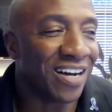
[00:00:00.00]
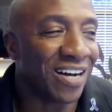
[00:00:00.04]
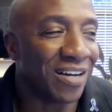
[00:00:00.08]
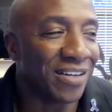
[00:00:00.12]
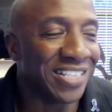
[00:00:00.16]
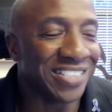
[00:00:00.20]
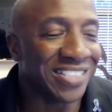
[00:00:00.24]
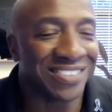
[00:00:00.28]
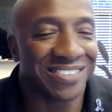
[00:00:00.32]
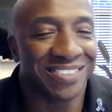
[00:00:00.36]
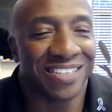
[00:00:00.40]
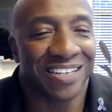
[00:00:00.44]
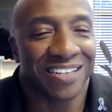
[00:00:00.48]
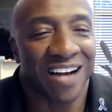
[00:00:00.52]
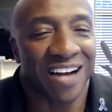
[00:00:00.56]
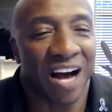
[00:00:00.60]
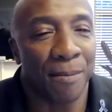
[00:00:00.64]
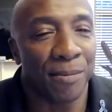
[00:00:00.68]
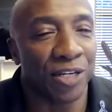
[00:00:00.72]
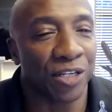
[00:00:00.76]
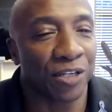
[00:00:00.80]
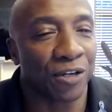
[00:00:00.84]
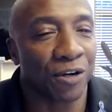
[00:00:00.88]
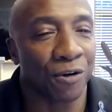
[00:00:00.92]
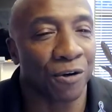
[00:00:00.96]
is a
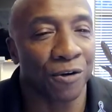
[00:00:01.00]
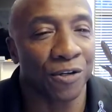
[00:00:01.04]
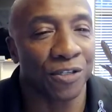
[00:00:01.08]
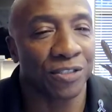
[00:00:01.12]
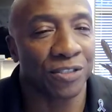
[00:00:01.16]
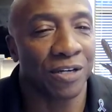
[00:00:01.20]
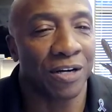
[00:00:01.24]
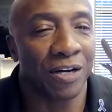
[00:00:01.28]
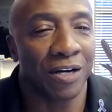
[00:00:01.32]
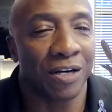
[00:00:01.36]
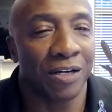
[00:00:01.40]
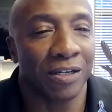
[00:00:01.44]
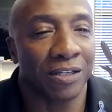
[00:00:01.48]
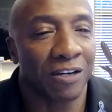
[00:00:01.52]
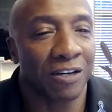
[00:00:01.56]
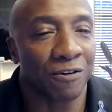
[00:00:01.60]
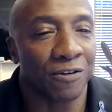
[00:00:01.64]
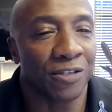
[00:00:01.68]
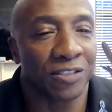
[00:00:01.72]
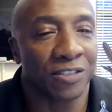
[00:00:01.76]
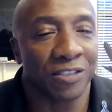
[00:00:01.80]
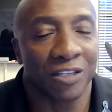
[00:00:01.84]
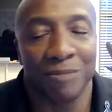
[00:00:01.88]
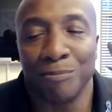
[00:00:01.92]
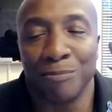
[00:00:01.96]
common
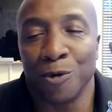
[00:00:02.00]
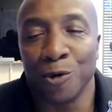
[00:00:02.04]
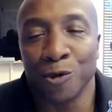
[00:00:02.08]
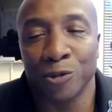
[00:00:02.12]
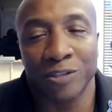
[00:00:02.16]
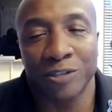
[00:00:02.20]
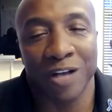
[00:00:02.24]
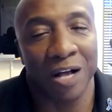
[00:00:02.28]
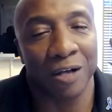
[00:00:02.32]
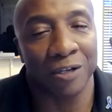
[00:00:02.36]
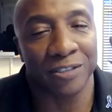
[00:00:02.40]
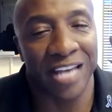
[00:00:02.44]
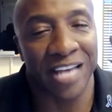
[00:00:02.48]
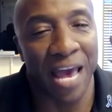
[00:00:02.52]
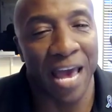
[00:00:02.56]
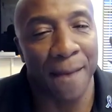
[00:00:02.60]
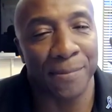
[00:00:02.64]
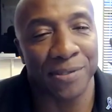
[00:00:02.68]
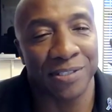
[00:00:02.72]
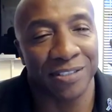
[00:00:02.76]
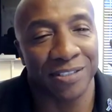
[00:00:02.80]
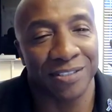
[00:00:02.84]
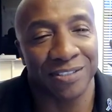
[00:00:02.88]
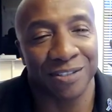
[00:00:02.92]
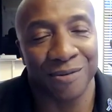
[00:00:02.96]
occurrence on most college
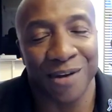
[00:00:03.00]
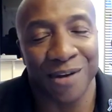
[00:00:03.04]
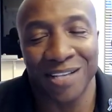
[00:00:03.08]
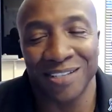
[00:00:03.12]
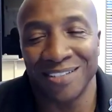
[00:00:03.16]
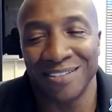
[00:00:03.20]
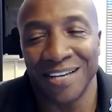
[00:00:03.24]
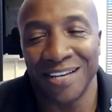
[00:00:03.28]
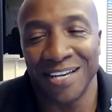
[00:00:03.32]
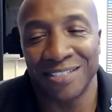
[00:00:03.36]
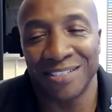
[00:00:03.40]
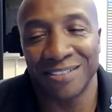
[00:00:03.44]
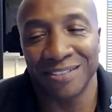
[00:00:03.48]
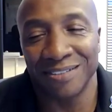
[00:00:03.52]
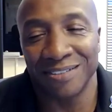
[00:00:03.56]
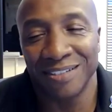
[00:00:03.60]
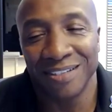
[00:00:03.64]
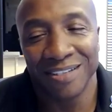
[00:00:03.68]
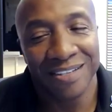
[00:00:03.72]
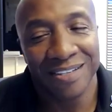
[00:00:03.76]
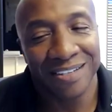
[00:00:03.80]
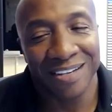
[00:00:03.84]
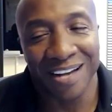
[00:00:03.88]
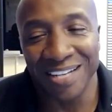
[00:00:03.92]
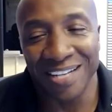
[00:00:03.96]
campuses around the nation.
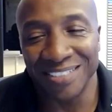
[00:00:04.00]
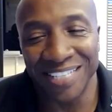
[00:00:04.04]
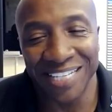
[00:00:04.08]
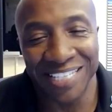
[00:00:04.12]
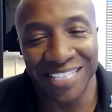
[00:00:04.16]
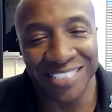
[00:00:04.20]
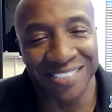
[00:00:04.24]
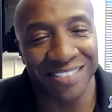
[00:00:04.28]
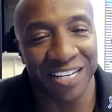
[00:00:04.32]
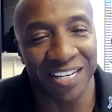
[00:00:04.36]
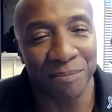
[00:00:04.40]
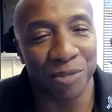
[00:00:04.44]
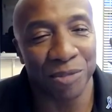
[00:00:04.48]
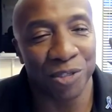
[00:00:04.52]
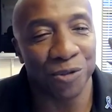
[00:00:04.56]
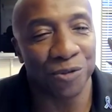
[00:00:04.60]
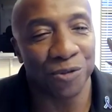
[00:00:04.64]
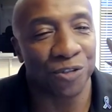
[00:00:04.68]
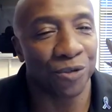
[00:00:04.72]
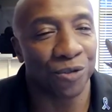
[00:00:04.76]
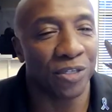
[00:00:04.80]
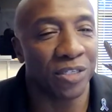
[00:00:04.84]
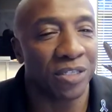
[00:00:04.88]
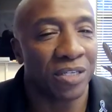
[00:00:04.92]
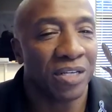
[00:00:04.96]
Gonzaga is not immune
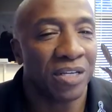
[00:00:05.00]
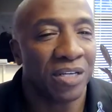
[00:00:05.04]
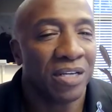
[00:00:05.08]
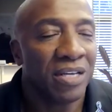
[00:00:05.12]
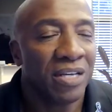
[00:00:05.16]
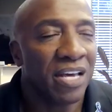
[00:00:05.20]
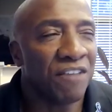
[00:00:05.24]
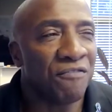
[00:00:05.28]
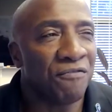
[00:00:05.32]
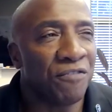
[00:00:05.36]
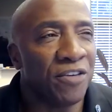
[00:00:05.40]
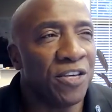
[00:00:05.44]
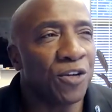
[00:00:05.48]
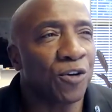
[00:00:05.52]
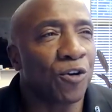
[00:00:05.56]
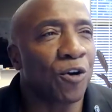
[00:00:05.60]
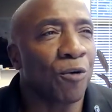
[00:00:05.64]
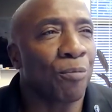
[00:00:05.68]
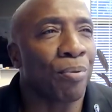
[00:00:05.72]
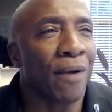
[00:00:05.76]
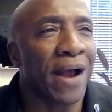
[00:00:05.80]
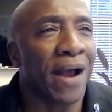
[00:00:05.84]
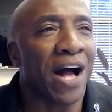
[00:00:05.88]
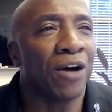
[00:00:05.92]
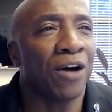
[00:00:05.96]
to it. And vehicle
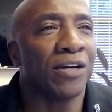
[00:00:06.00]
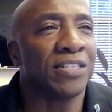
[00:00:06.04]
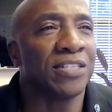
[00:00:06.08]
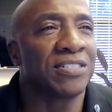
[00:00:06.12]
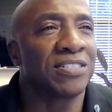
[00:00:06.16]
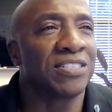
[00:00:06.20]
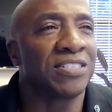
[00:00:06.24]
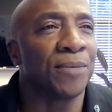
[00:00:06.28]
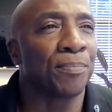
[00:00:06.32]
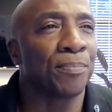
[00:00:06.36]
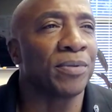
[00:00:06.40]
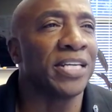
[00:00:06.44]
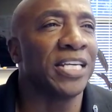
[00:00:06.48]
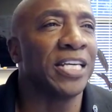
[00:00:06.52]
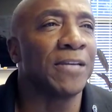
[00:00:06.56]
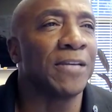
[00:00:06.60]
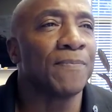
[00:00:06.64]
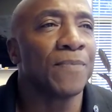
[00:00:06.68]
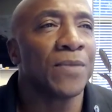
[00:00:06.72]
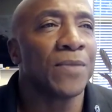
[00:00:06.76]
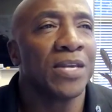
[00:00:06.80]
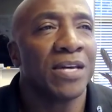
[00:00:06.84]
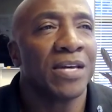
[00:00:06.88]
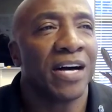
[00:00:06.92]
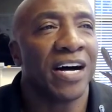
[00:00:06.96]
prowl is simply
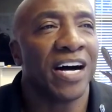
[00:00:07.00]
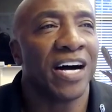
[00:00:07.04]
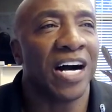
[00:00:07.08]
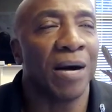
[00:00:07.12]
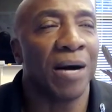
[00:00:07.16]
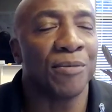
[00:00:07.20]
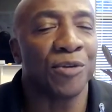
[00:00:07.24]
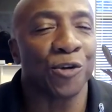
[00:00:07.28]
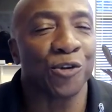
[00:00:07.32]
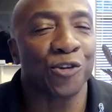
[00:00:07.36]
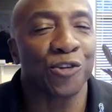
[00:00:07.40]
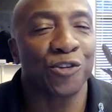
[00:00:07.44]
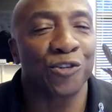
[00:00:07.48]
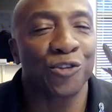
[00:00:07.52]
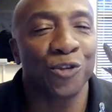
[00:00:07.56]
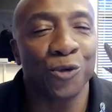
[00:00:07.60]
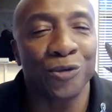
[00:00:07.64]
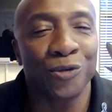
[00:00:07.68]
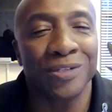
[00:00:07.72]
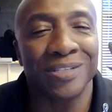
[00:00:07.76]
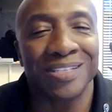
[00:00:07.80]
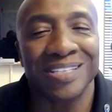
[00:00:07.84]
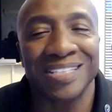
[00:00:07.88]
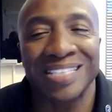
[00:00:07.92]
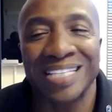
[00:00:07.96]
your
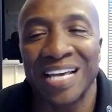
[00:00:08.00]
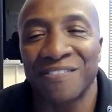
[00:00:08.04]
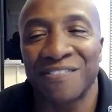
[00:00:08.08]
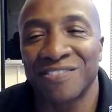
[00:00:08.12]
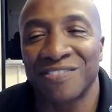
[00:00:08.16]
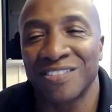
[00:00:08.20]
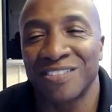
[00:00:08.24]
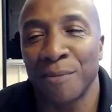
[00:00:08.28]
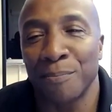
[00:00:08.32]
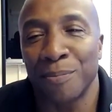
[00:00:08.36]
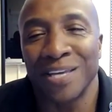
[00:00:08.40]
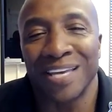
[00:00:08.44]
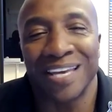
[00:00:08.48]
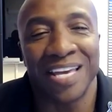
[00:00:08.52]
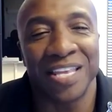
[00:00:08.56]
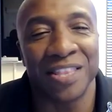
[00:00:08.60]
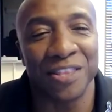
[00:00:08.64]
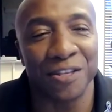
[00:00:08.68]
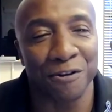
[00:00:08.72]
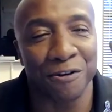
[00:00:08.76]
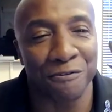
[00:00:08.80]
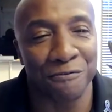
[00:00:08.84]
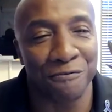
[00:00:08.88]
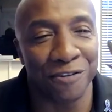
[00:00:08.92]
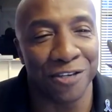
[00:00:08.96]
student left something in
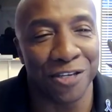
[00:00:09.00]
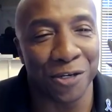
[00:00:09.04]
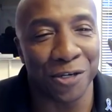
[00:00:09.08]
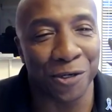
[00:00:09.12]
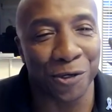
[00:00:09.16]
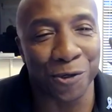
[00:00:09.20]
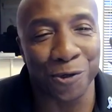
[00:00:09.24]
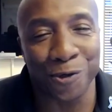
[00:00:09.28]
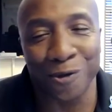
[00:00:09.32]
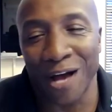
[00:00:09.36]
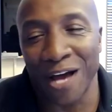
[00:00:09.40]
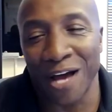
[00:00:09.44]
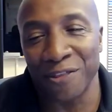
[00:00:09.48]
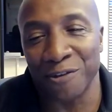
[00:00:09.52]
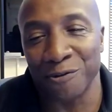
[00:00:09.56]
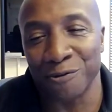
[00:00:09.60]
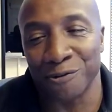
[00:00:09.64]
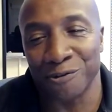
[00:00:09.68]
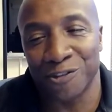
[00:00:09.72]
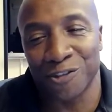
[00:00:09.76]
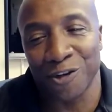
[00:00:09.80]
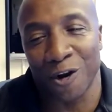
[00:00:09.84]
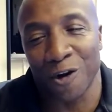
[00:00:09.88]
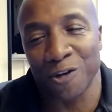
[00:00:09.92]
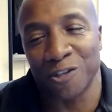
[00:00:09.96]
their vehicle, either
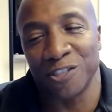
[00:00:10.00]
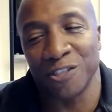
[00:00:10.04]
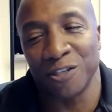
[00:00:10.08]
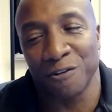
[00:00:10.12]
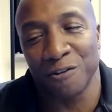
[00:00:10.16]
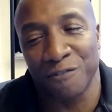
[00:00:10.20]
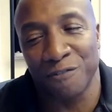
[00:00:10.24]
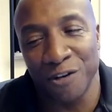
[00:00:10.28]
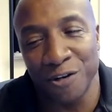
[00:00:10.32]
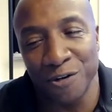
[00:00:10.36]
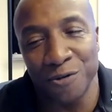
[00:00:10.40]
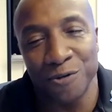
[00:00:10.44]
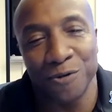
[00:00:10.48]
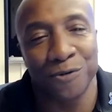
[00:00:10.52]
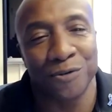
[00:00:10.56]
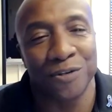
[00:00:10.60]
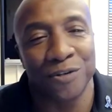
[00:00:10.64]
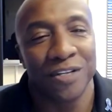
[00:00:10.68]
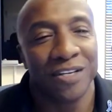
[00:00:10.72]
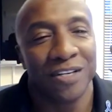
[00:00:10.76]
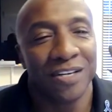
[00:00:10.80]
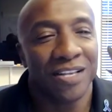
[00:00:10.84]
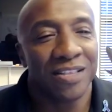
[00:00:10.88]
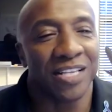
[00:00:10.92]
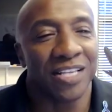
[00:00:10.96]
charging their phone,
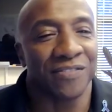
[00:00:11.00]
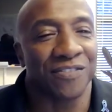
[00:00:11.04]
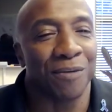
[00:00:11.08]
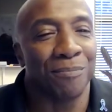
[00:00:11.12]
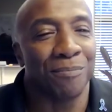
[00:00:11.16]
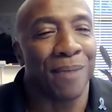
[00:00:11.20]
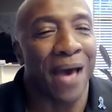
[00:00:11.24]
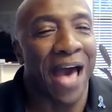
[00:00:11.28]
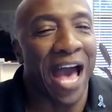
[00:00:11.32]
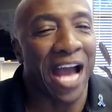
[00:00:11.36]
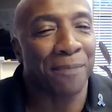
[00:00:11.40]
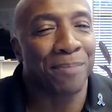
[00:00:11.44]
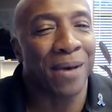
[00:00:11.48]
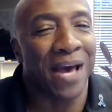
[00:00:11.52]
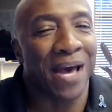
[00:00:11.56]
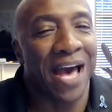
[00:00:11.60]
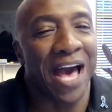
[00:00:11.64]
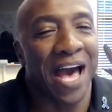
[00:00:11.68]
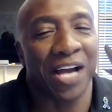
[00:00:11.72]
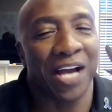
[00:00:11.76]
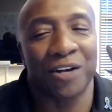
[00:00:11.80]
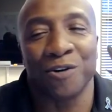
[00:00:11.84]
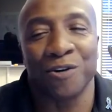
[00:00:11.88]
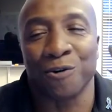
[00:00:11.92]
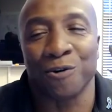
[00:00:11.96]
left a
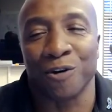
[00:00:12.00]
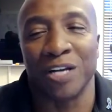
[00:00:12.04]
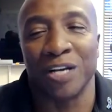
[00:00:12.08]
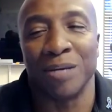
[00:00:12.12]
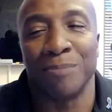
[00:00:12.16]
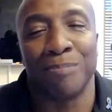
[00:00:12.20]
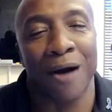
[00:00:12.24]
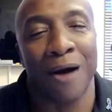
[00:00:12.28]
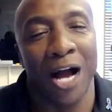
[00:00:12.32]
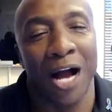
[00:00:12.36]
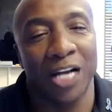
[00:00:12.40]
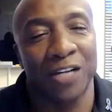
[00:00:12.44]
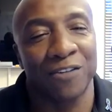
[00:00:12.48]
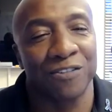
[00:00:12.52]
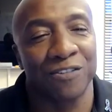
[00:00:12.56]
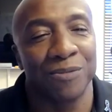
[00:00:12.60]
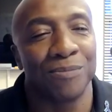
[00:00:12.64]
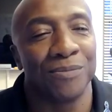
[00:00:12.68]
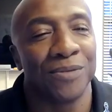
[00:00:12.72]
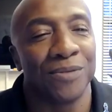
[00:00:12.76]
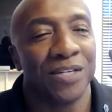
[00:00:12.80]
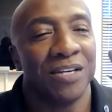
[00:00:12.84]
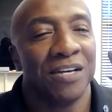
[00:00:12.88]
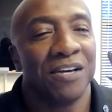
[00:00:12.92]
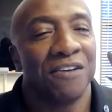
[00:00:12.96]
backpack or a box
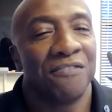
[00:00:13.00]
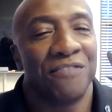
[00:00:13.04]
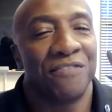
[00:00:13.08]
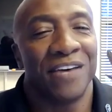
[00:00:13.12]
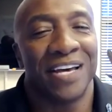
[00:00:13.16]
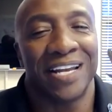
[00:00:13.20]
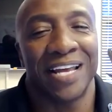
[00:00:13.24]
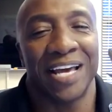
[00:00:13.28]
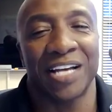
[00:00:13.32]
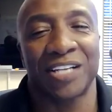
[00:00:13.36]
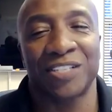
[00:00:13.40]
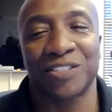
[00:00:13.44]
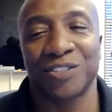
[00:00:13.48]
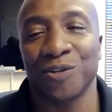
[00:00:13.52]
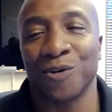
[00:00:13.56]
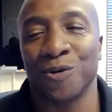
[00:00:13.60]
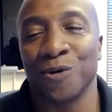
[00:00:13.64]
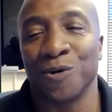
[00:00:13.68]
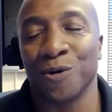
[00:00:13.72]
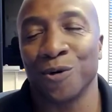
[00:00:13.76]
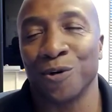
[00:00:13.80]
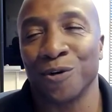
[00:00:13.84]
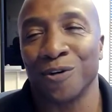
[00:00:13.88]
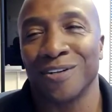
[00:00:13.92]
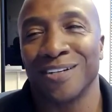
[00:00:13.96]
from FedEx
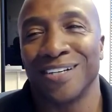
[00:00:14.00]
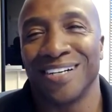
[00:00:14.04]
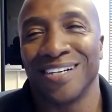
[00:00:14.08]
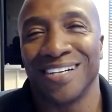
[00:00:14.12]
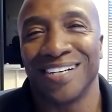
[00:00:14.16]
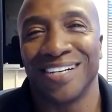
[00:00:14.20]
or